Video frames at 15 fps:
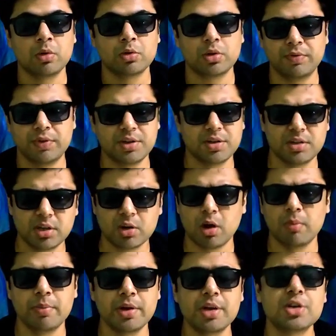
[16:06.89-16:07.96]
So if this is a
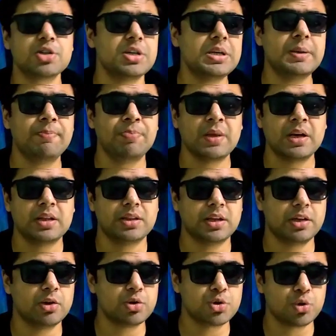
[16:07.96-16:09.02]
combination,
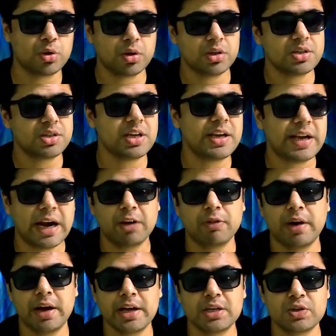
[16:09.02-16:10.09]
then you should seek
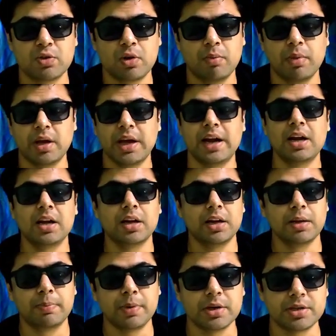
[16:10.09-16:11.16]
advice from an
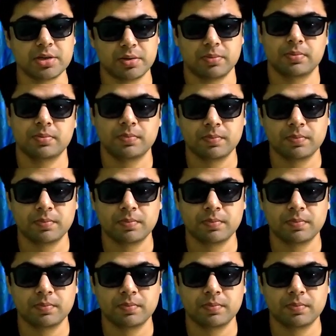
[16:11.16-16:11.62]
elderly person.